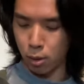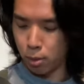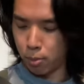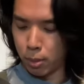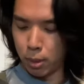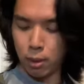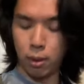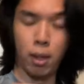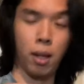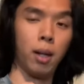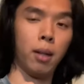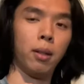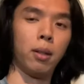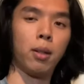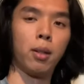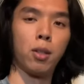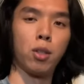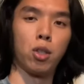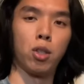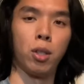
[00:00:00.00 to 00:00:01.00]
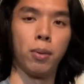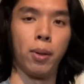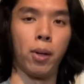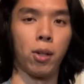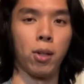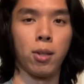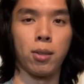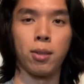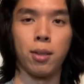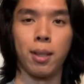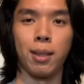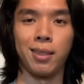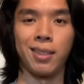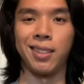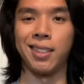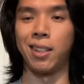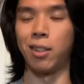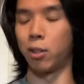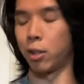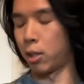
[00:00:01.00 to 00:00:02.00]
But on this GBRS sling, since I
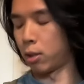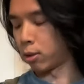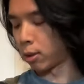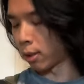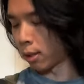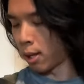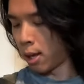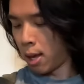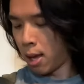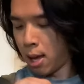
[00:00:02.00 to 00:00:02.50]
don't use it,